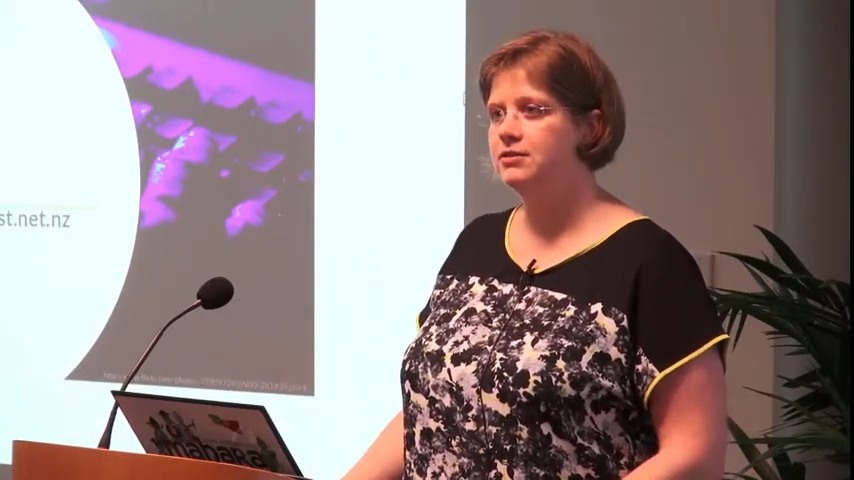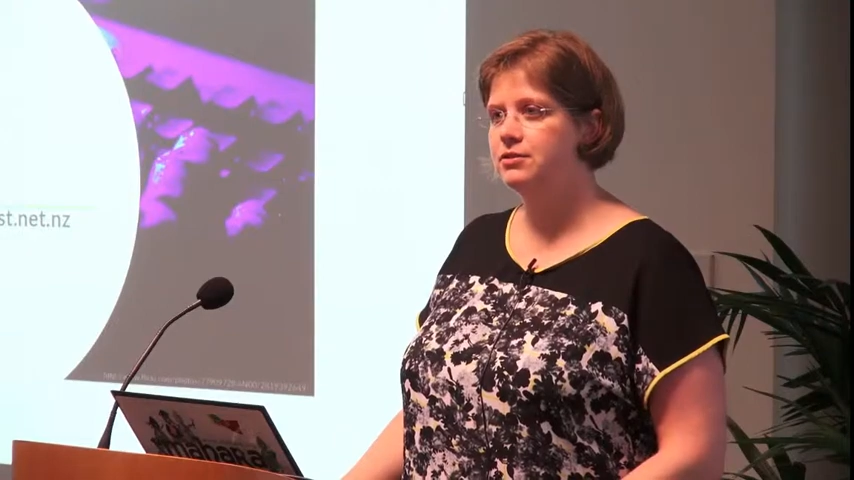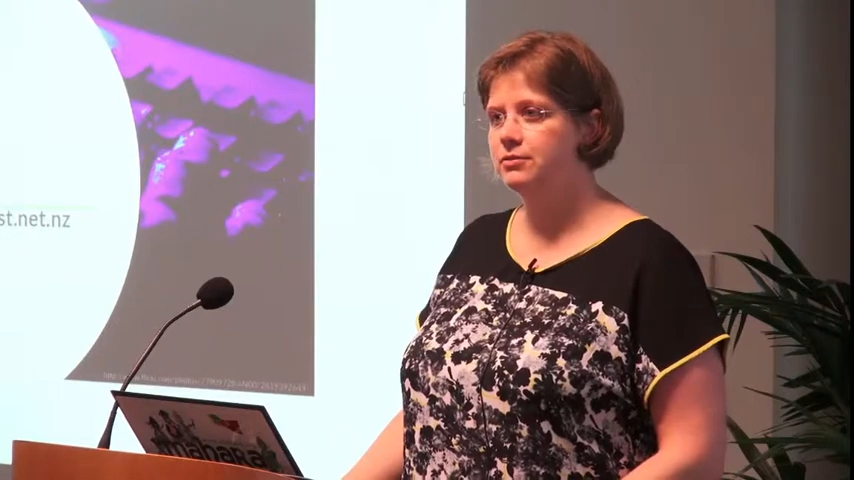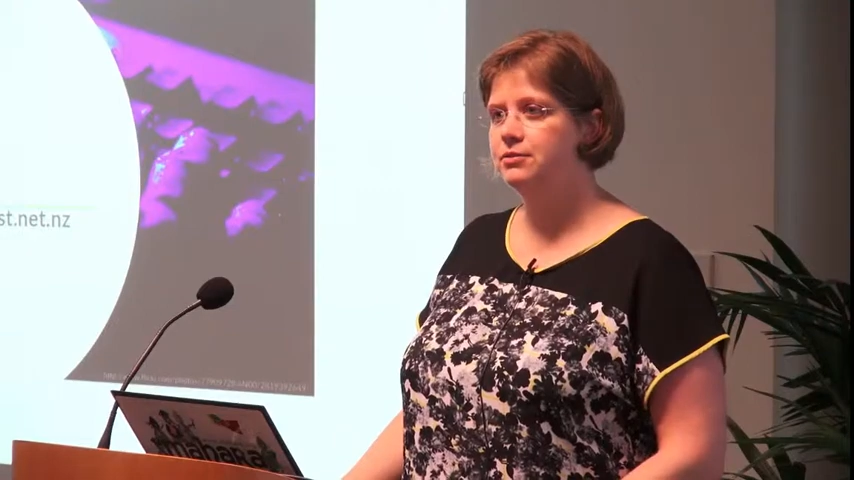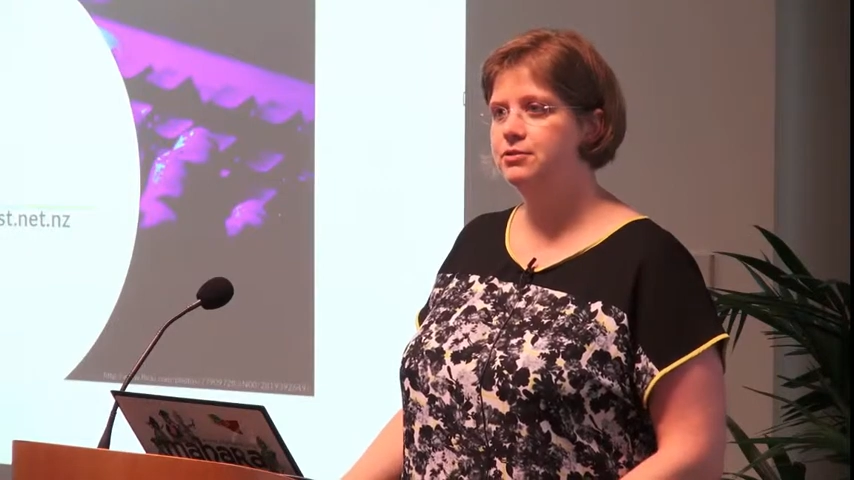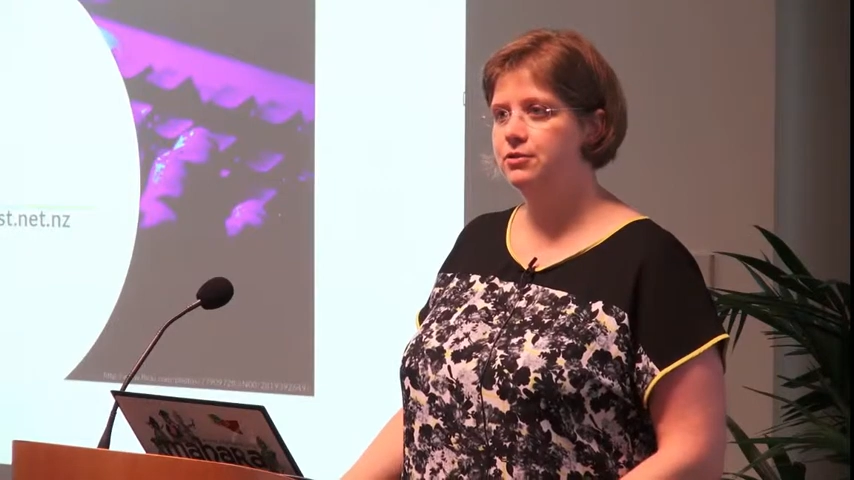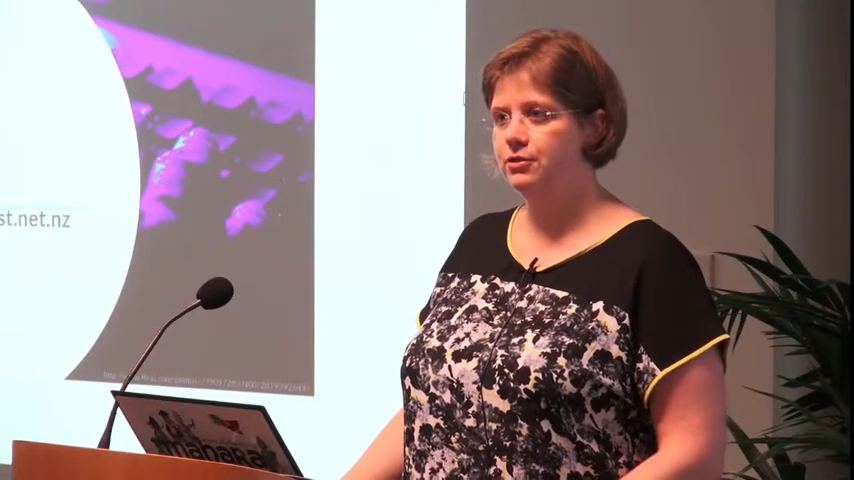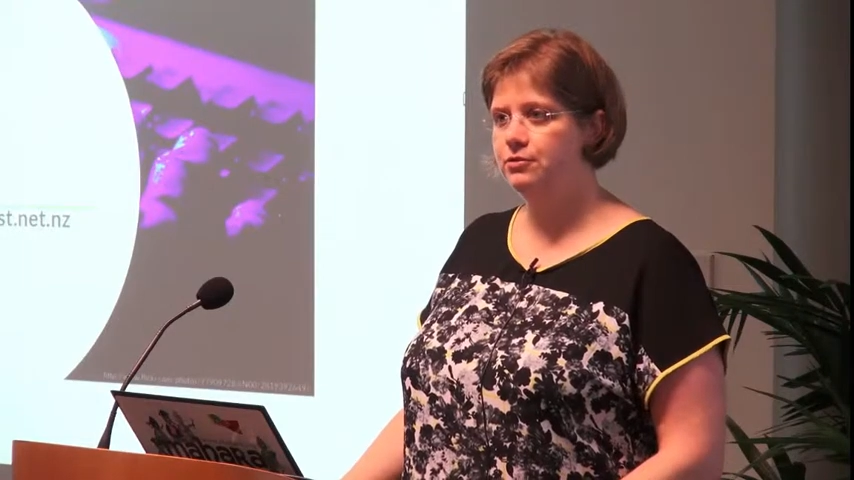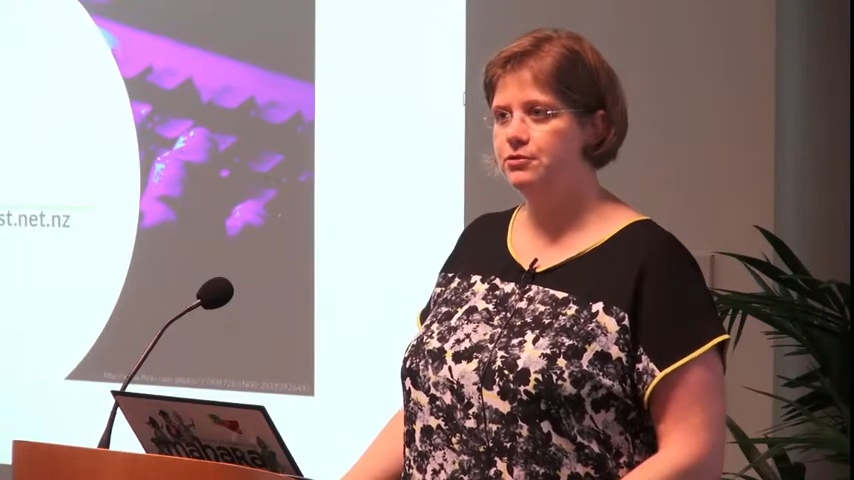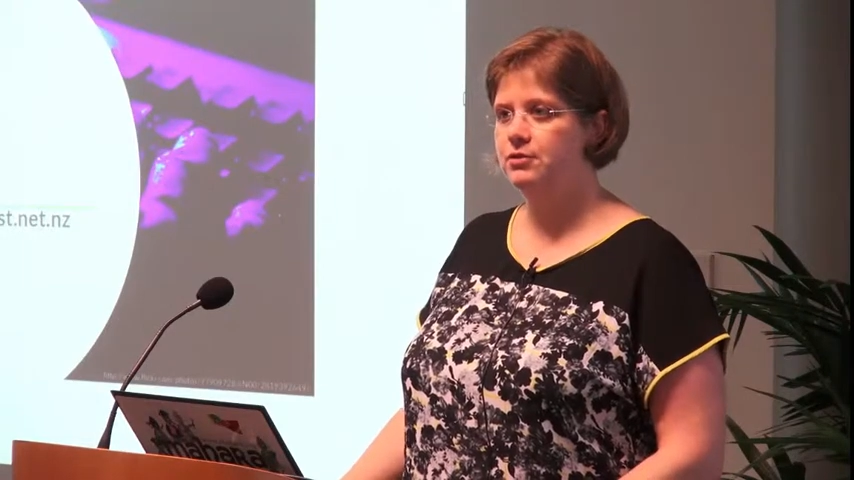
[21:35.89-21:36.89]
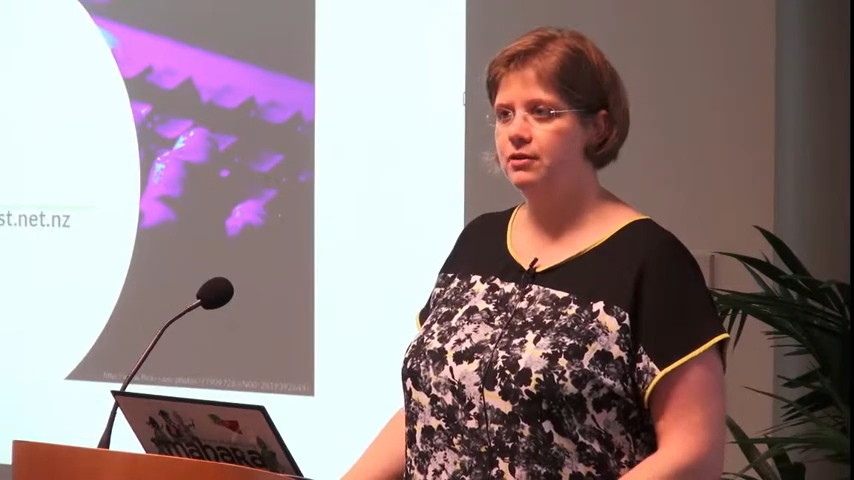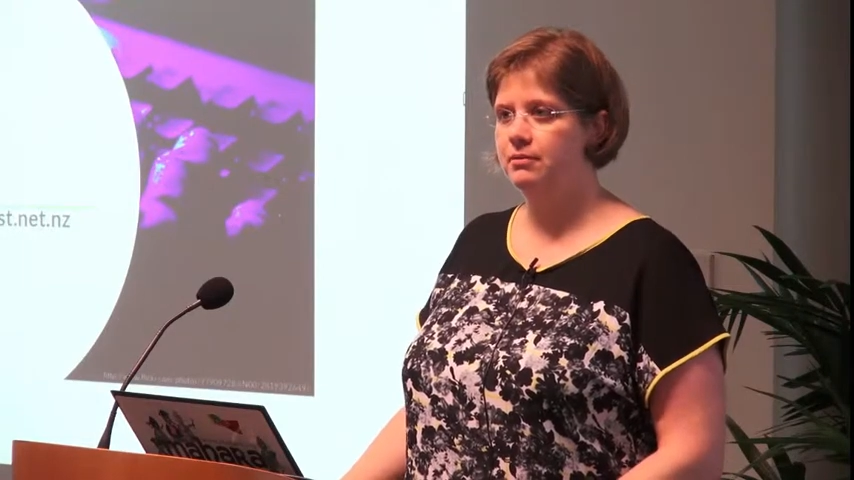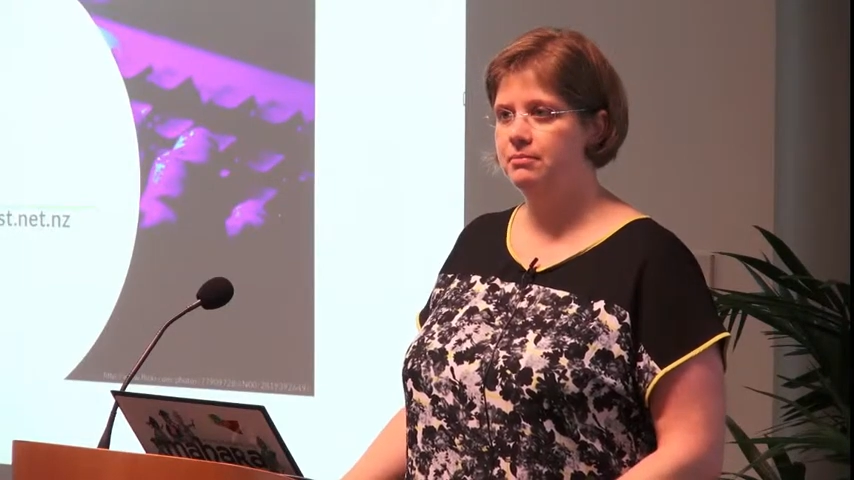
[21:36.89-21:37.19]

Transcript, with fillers: students use